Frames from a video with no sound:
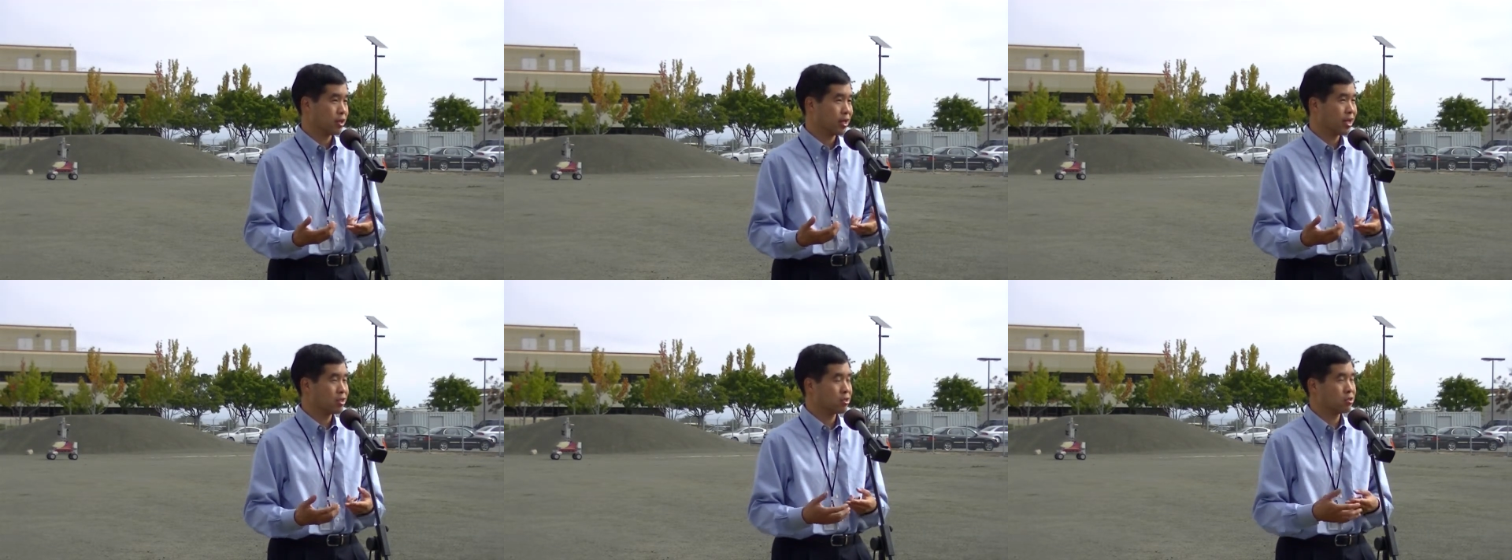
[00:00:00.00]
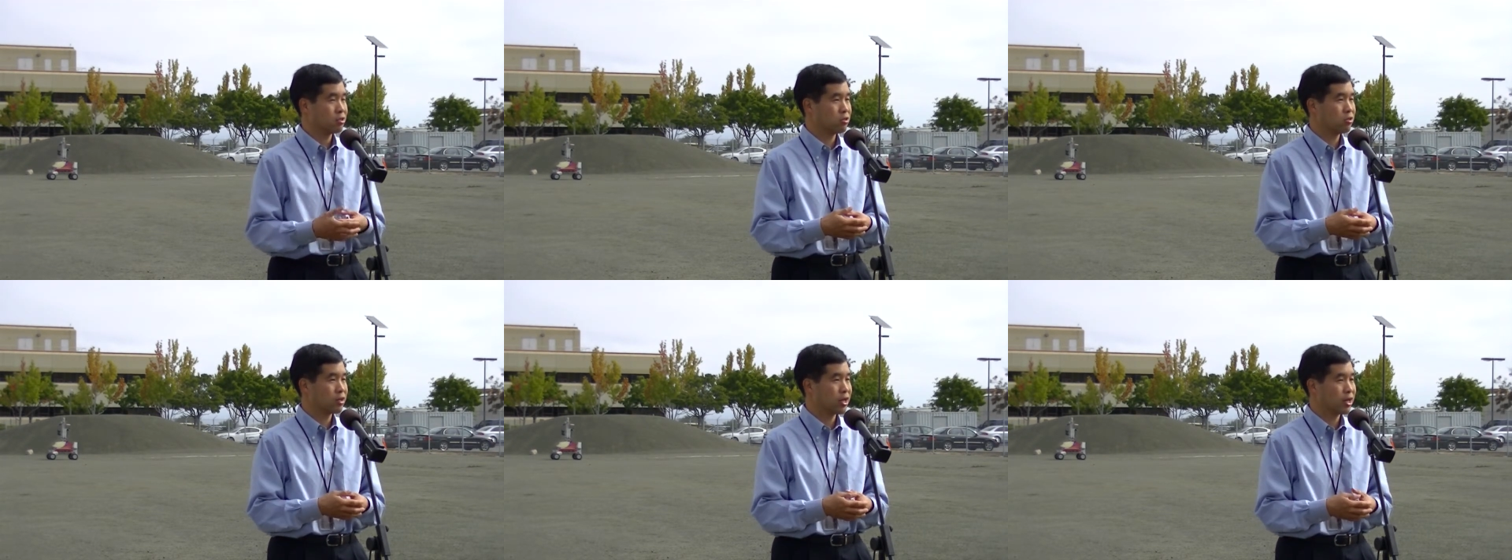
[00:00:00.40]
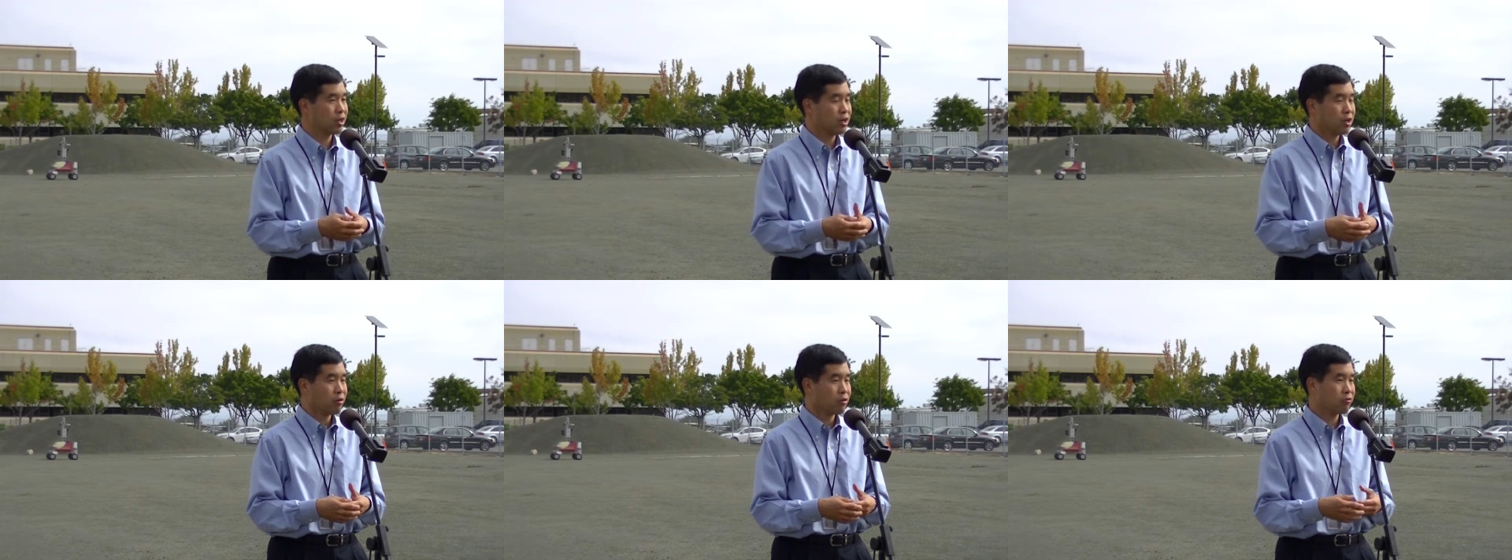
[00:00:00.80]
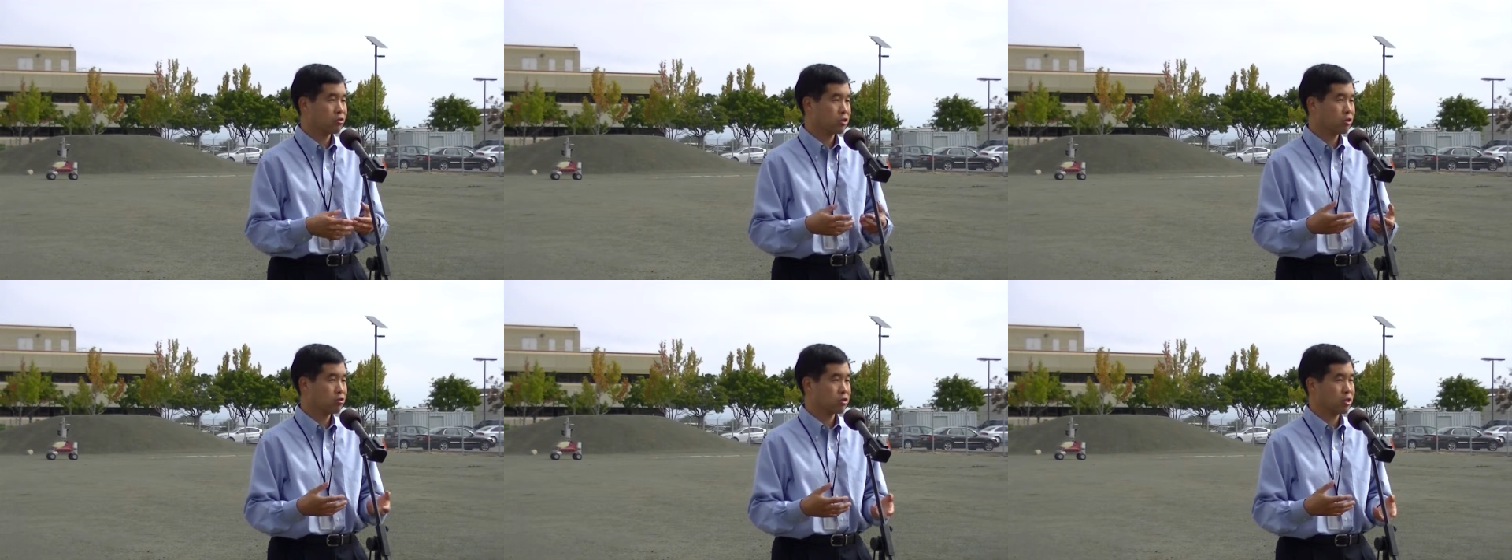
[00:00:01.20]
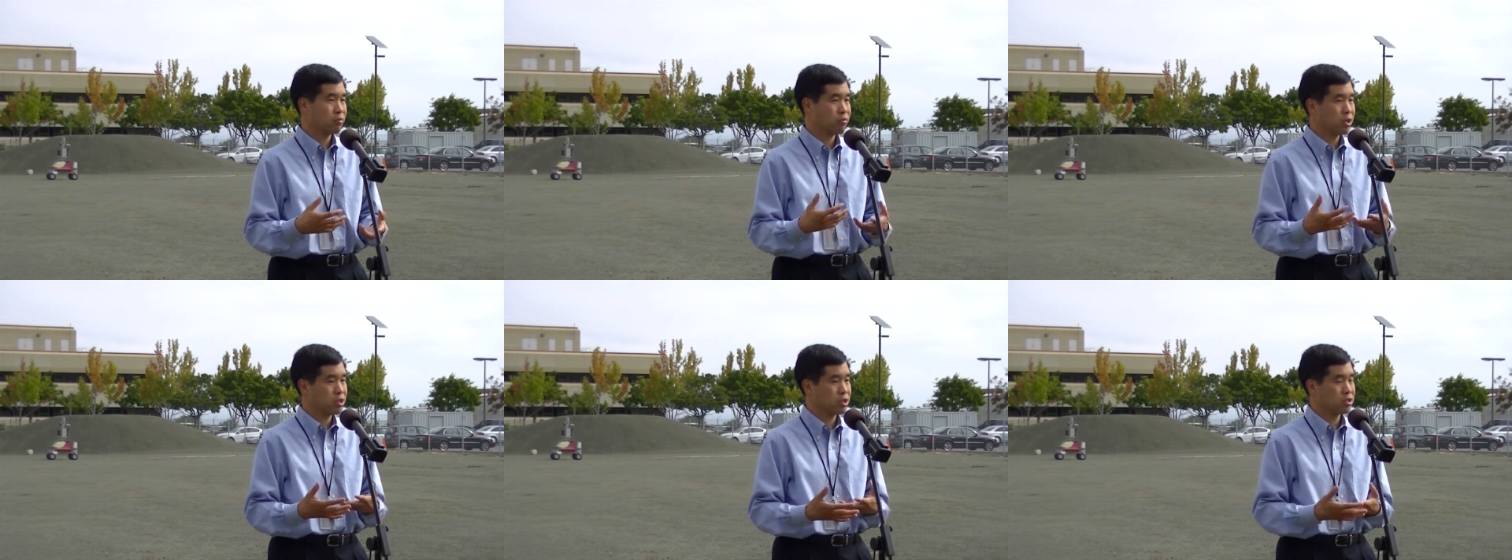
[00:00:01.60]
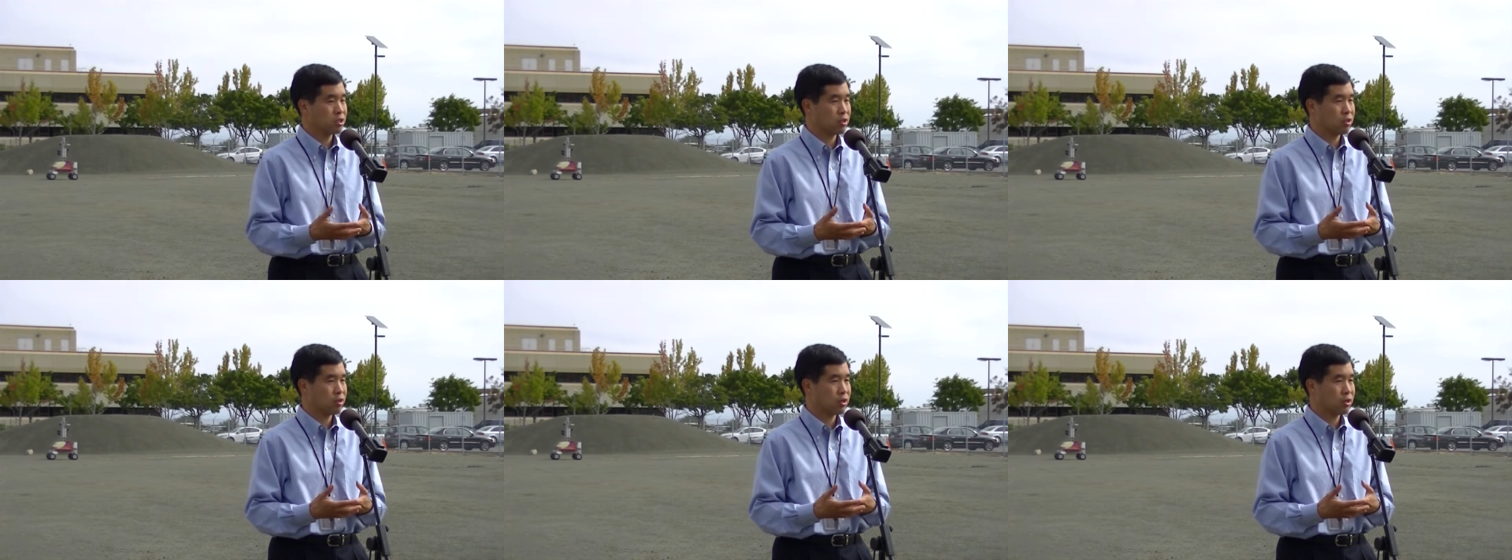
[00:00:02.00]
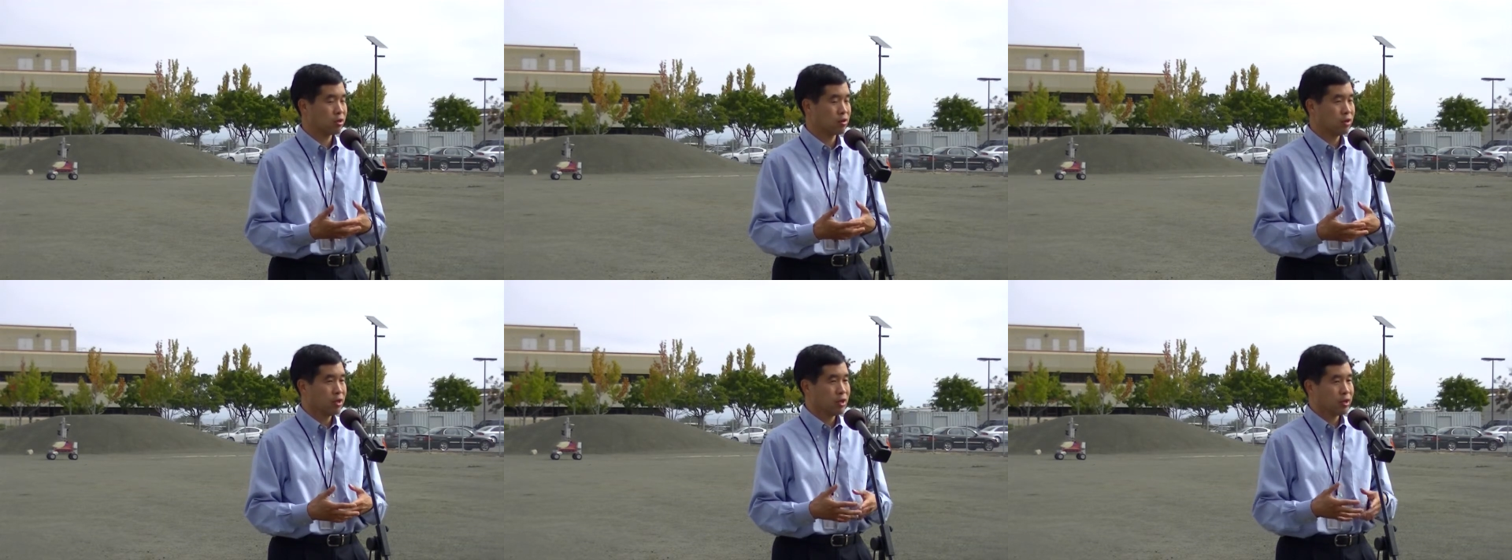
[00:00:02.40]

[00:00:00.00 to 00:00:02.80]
And to do that, we've chosen a mission scenario